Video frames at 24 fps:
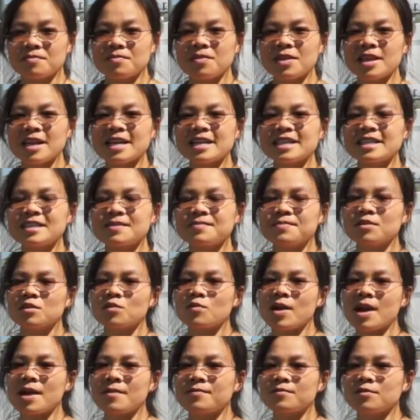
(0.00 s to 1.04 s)
Please
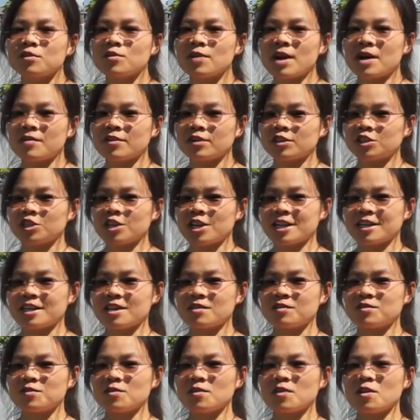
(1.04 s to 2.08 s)
subscribe to our
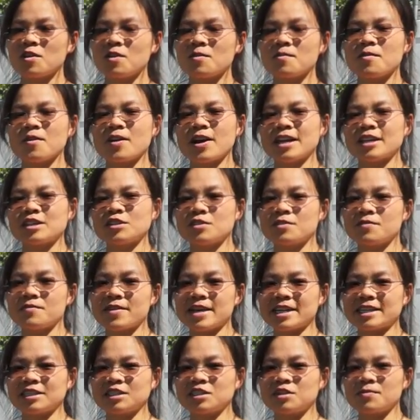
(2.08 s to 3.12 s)
channel to learn more Asian
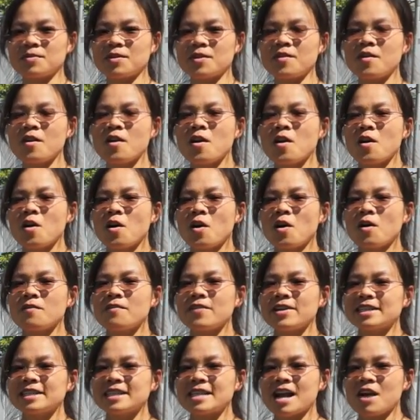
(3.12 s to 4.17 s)
vegetable or
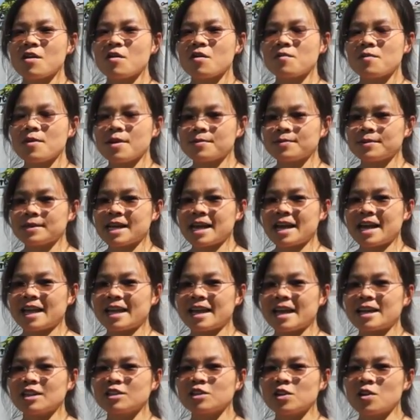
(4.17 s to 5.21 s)
visit our website at
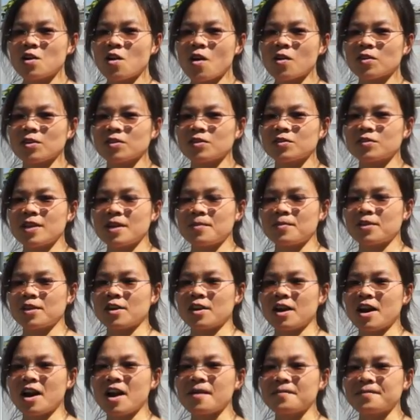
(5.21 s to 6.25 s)

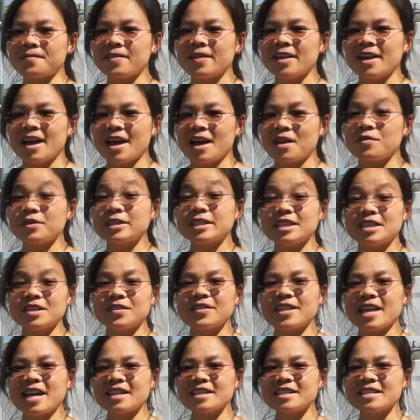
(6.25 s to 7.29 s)
asiangarden2table.com. I will see you
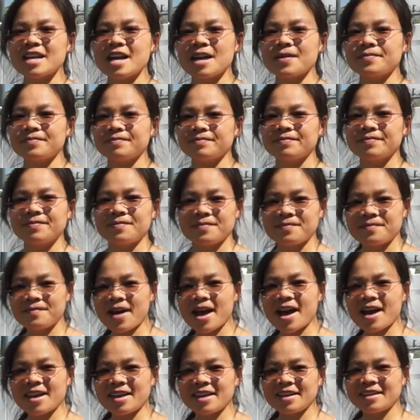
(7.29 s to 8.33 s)
next time.
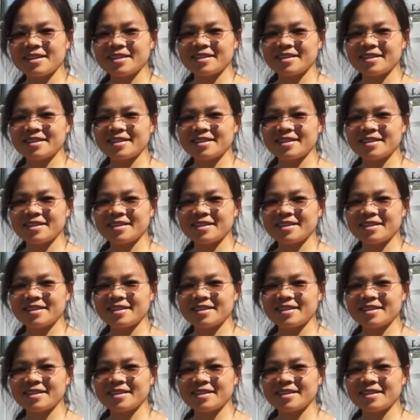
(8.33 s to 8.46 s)
Bye!